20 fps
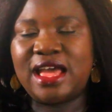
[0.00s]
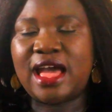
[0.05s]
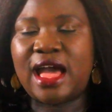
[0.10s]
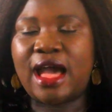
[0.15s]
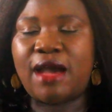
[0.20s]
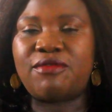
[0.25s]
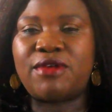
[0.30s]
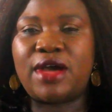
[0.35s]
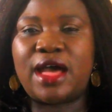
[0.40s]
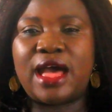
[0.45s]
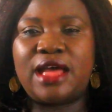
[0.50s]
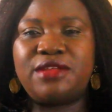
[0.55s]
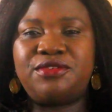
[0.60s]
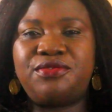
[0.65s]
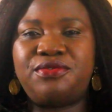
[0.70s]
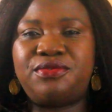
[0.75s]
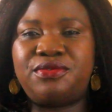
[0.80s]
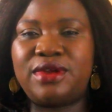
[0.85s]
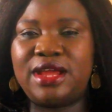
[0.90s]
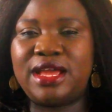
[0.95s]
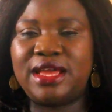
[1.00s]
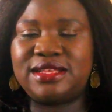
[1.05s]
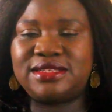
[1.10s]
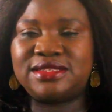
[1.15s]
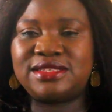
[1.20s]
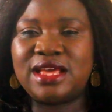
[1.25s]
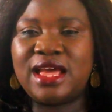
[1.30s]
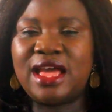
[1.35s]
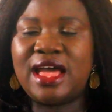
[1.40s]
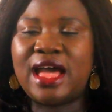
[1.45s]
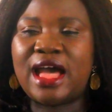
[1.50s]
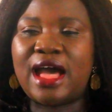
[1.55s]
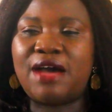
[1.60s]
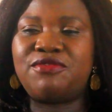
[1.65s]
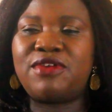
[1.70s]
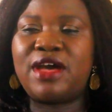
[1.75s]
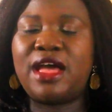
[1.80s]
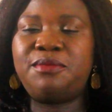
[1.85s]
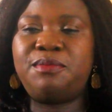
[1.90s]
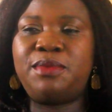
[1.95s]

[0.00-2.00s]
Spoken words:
I've had friends, I've had